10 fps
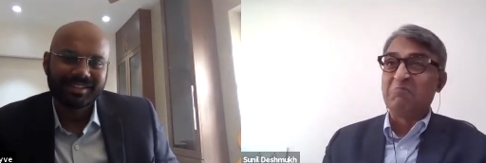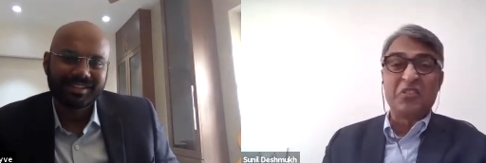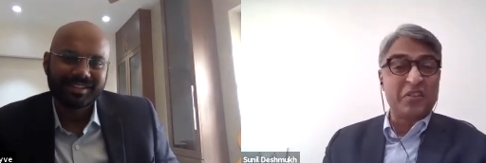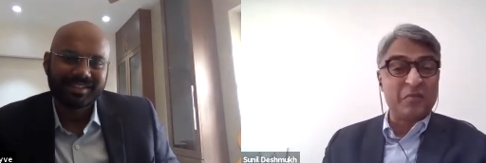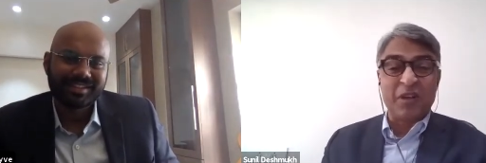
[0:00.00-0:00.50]

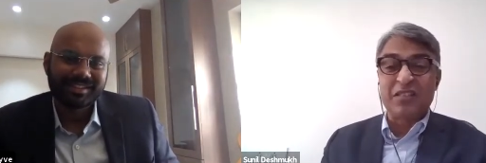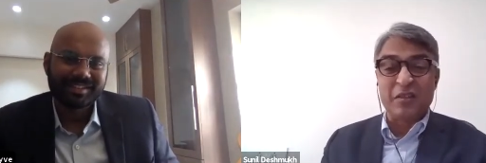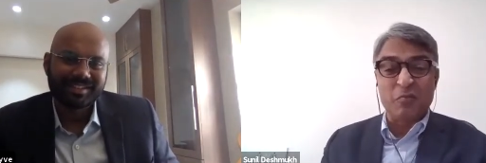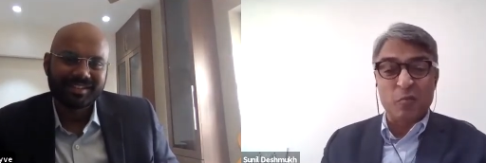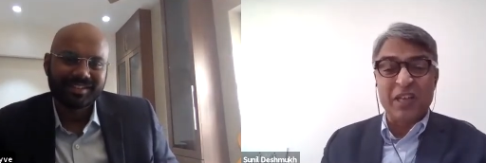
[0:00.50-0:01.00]
Speaker 1: six
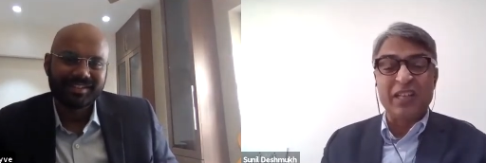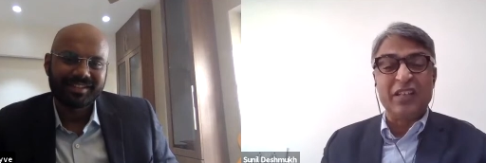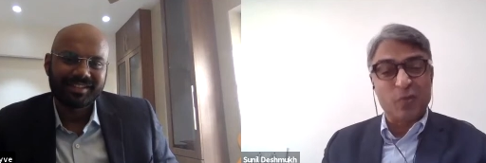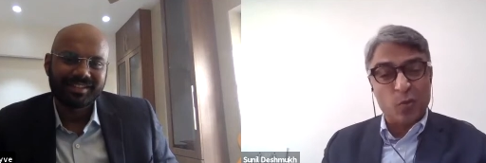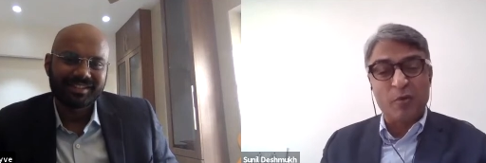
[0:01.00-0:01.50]
months in Mumbai.
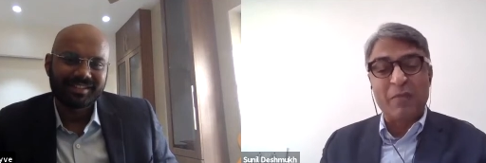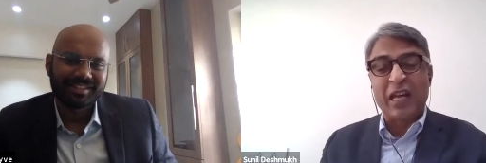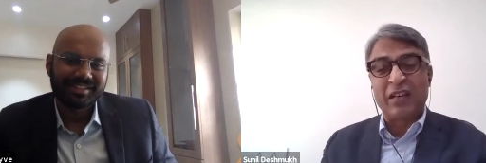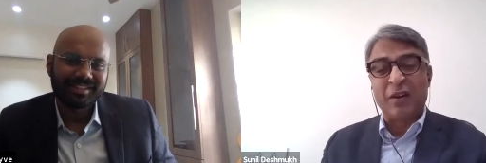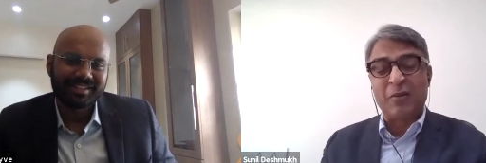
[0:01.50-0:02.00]
He's old
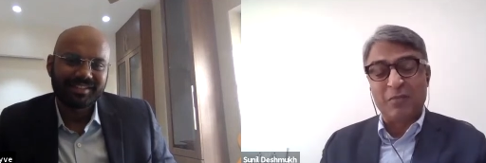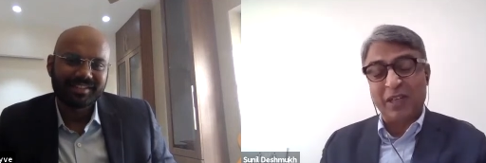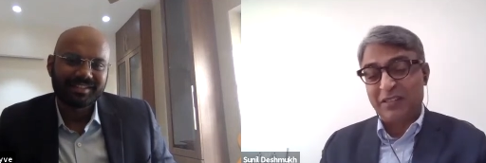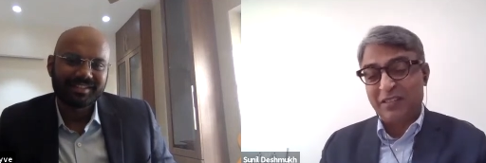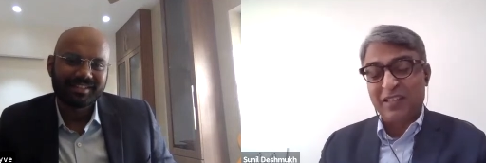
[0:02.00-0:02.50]
man now,
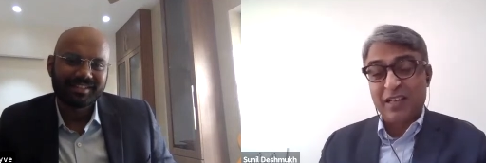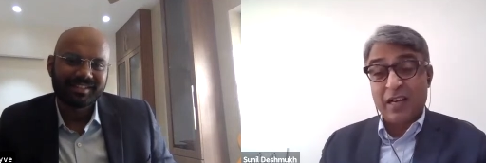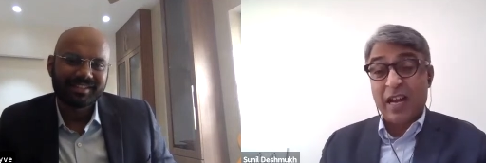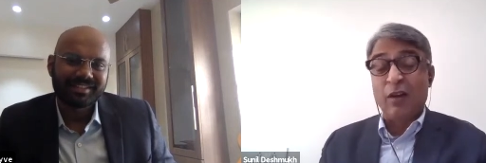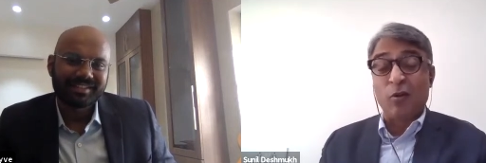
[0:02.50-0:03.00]
but
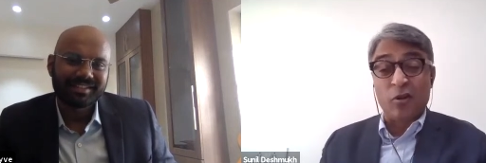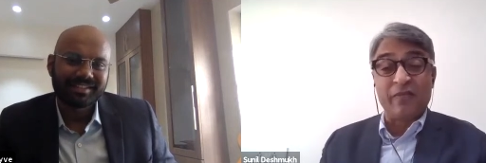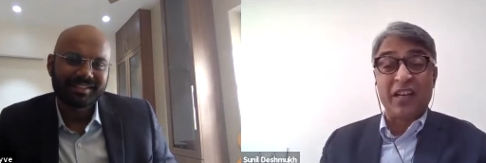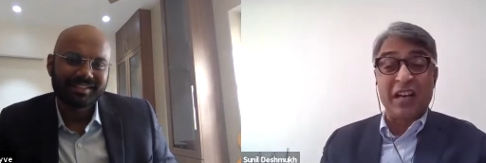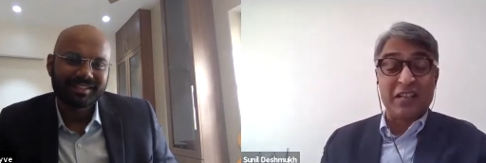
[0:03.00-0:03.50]
a lot
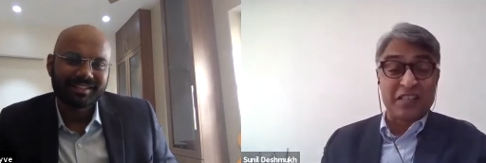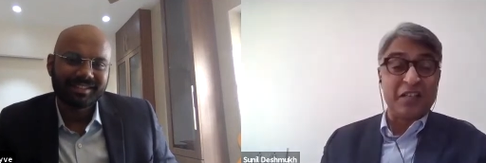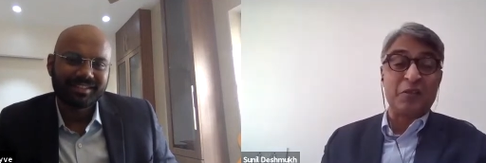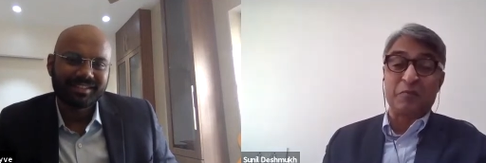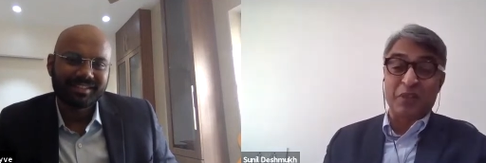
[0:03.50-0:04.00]
of regards
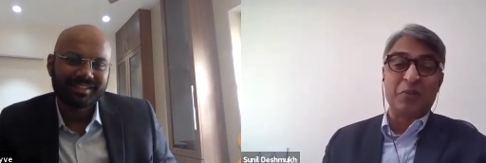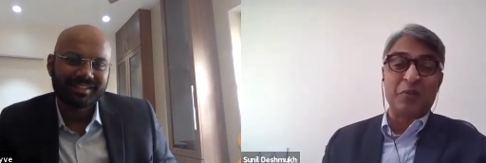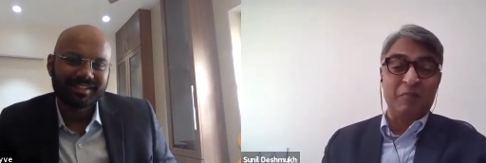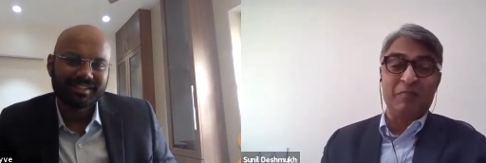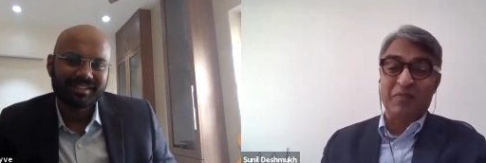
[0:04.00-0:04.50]
and respects
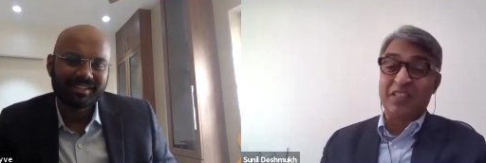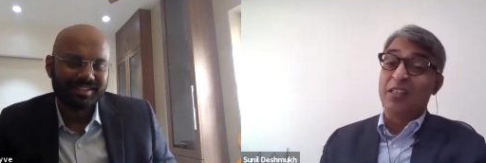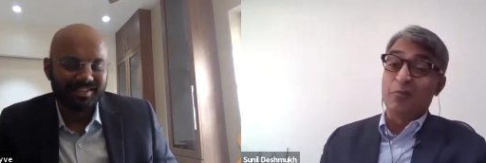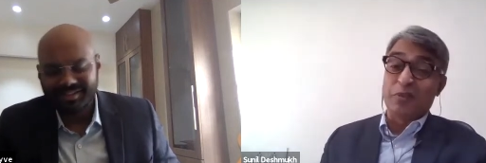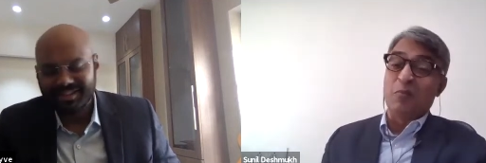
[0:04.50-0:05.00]
to him. He
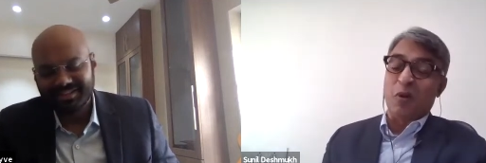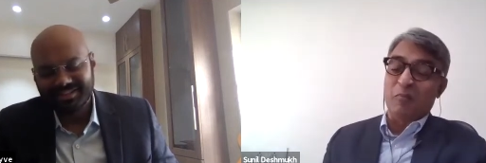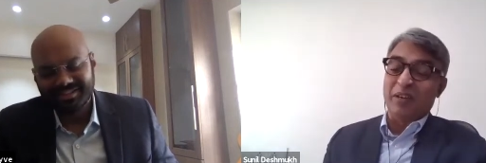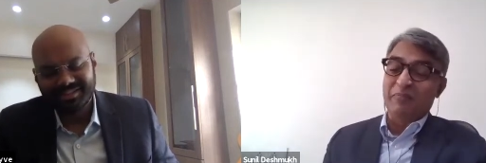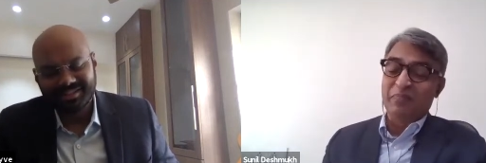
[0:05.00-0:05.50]
lives in
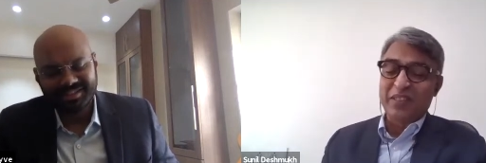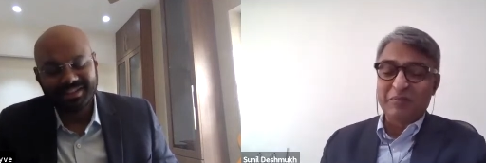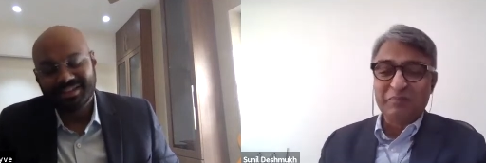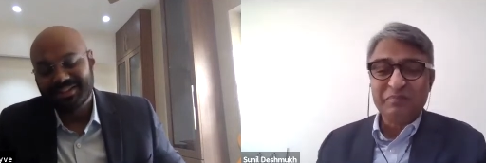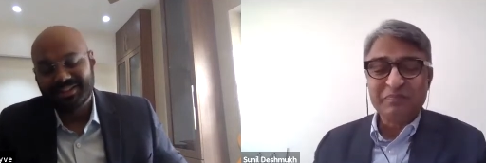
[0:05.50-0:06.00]
Bombay.
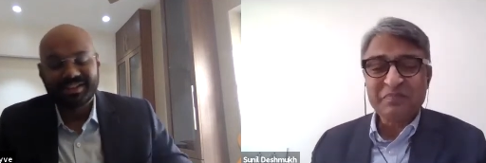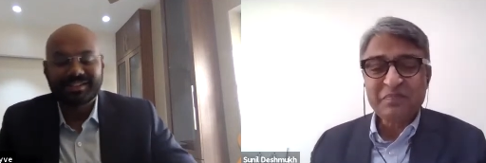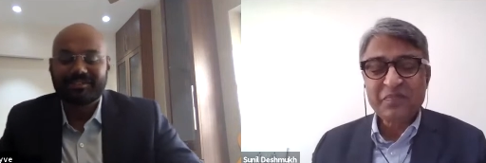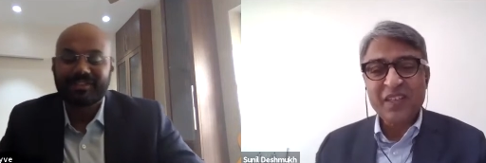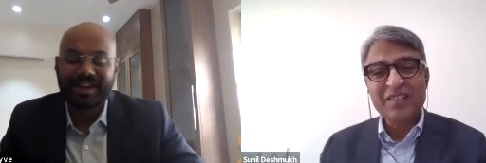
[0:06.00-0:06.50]
Speaker 2: And uh,
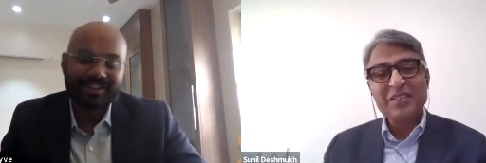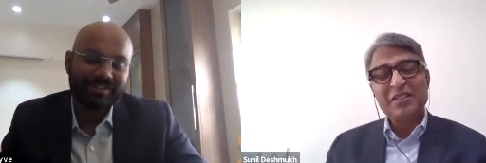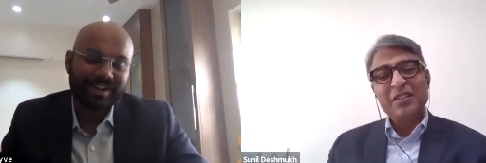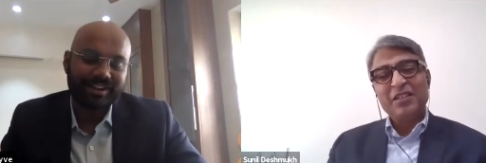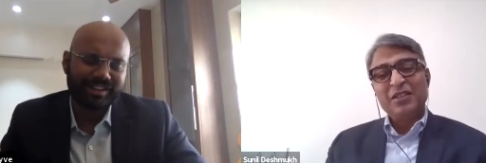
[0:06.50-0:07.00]
that's very,
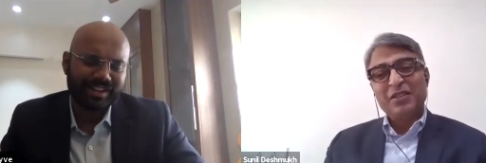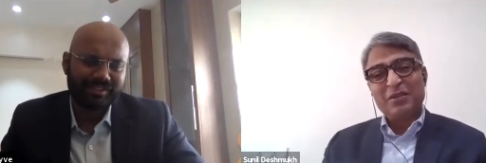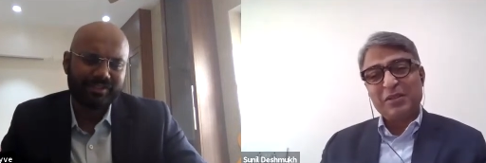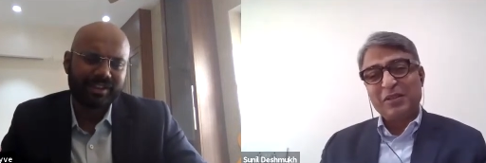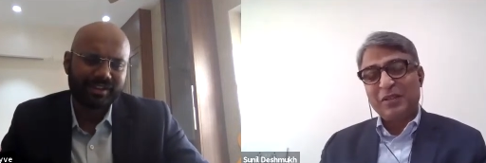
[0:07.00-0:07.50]
very
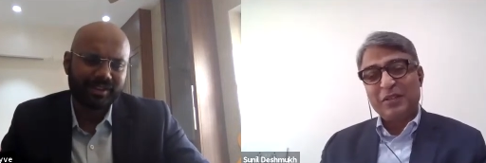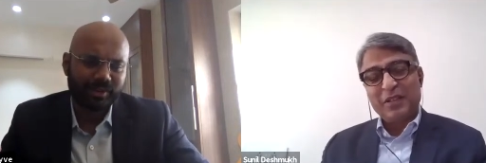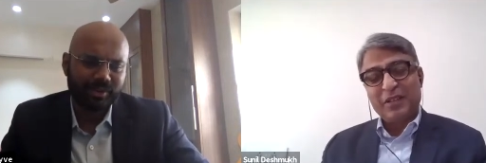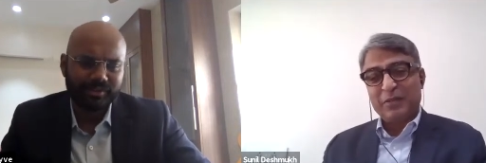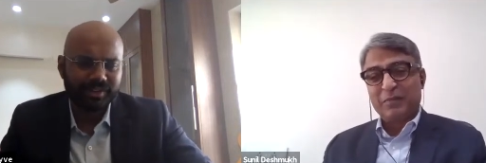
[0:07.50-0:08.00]
delightful. And a
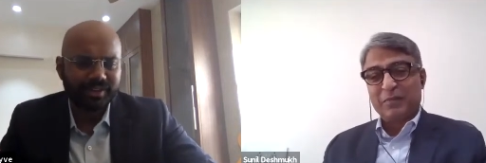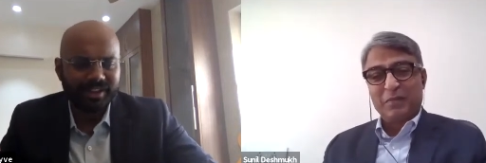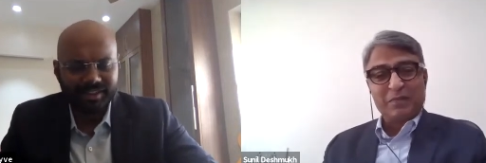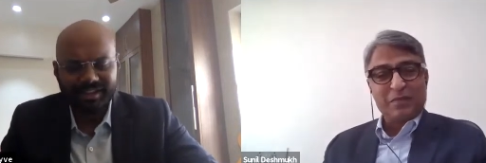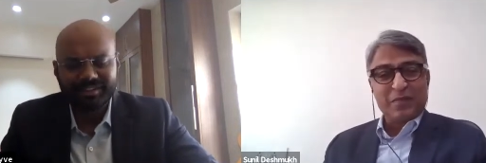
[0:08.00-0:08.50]
lot of
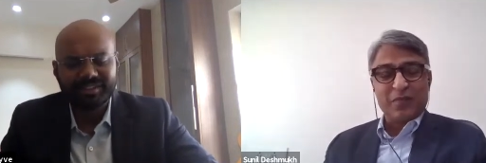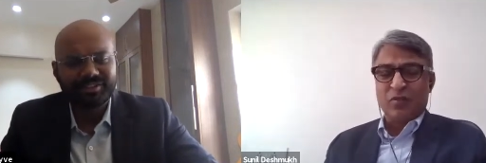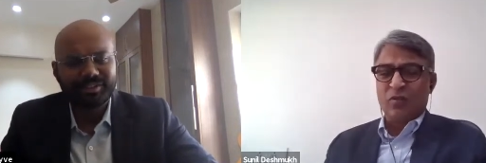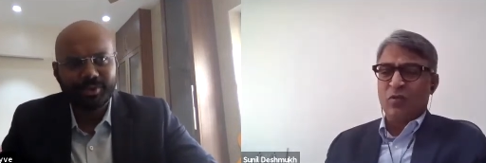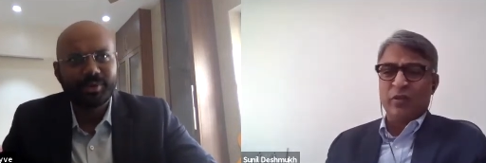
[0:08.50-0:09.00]
learning
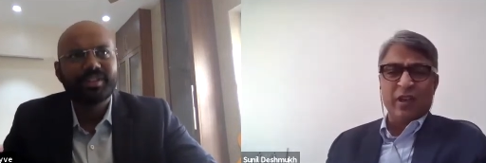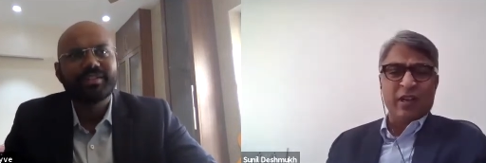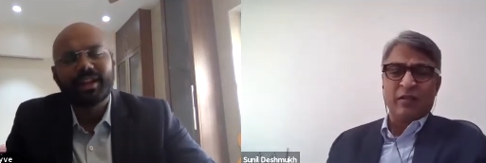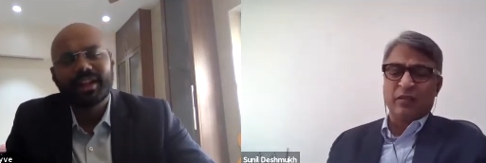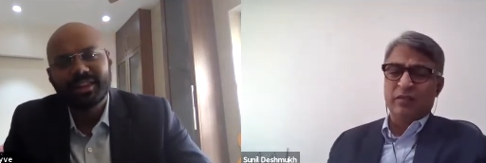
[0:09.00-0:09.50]
lessons from you oh,
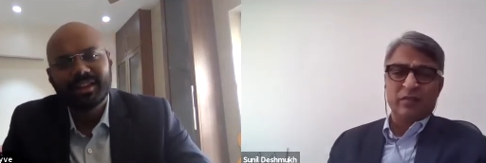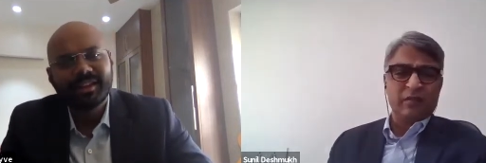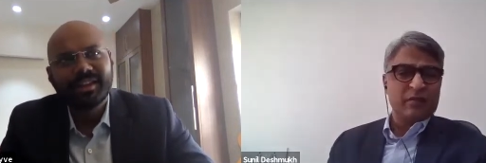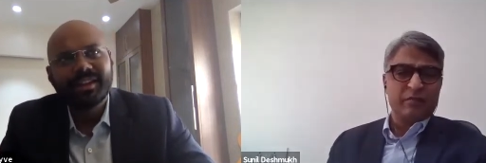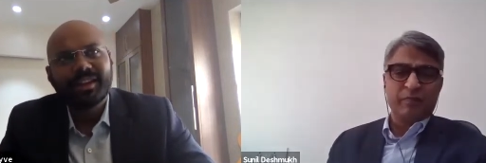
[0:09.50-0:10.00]
yeah. as well
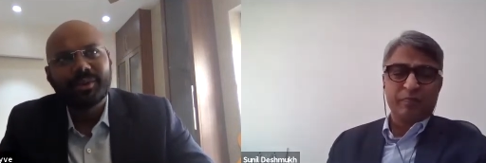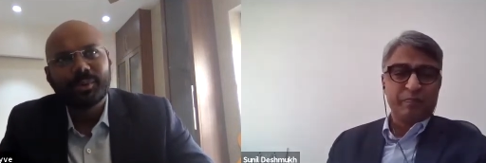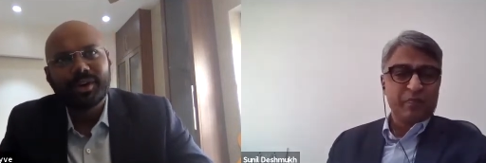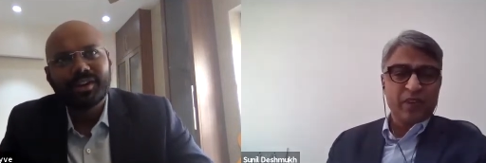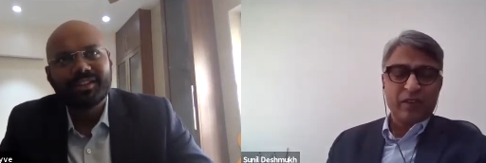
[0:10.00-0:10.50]

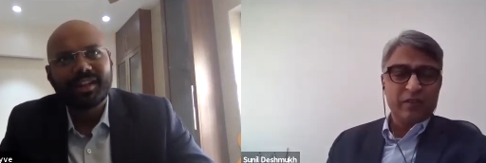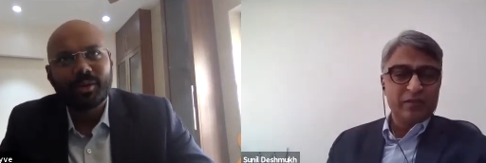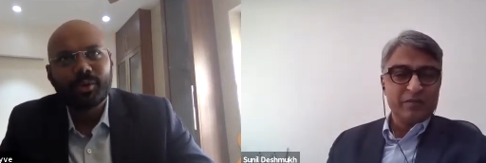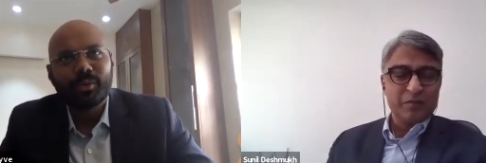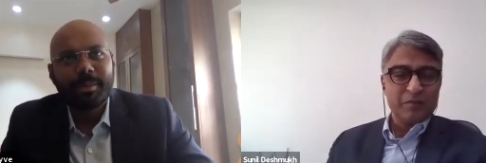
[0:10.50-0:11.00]
towards
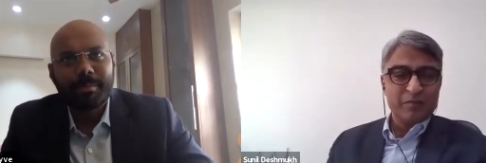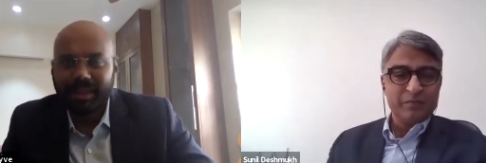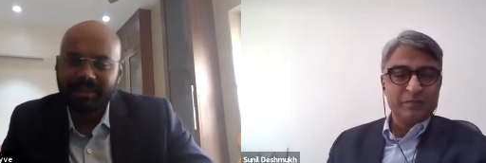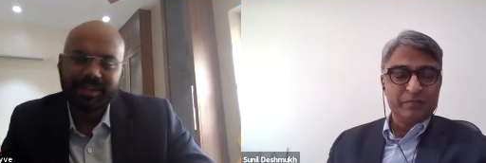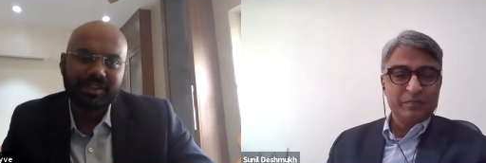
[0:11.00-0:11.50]
how do we
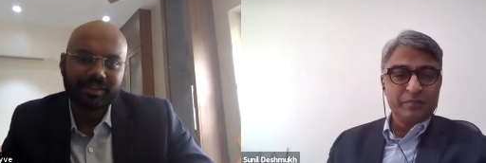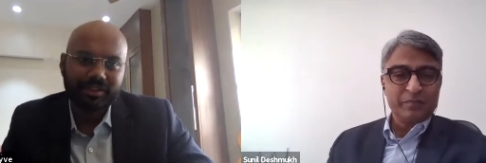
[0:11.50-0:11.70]
maintain a